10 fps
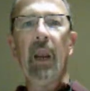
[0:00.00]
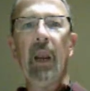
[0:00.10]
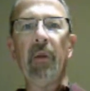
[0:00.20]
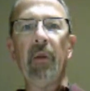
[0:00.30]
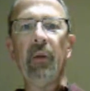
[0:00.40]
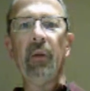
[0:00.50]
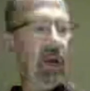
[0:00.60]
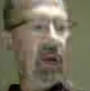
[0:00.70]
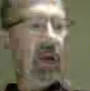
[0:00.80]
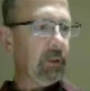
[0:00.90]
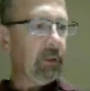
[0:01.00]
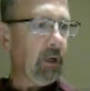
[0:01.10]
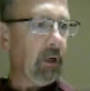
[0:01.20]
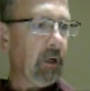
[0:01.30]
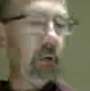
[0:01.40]
and I want those
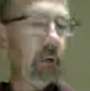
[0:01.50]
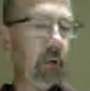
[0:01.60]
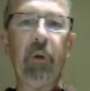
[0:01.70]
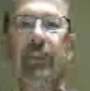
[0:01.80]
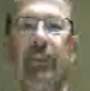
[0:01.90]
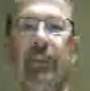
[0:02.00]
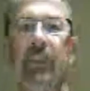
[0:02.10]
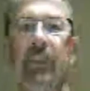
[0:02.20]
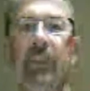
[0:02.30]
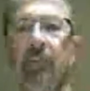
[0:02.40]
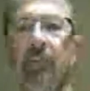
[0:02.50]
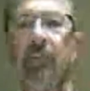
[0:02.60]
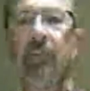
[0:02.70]
numbers to go 2 places.